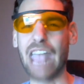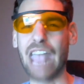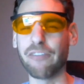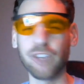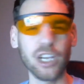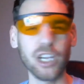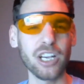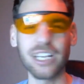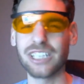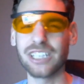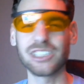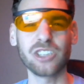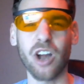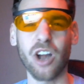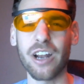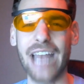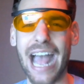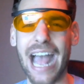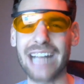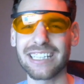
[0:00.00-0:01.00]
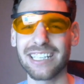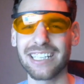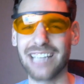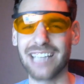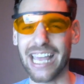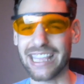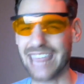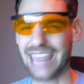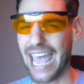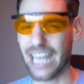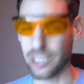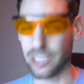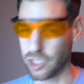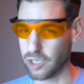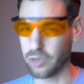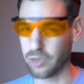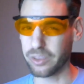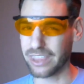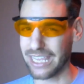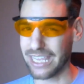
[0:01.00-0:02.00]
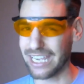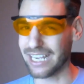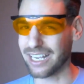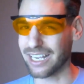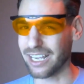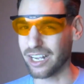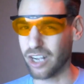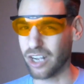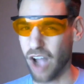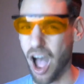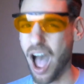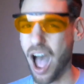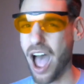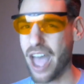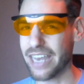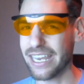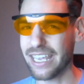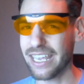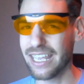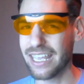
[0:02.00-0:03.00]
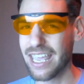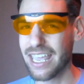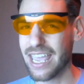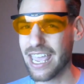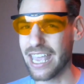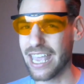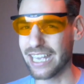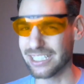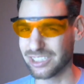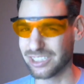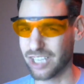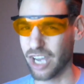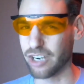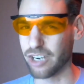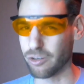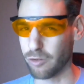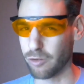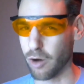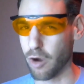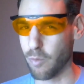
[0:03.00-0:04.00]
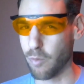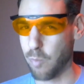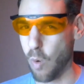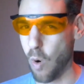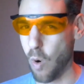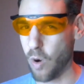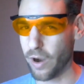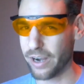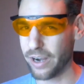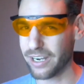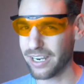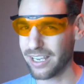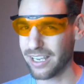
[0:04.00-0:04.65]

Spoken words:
If you're going to start acting like that, do you think God is going to reward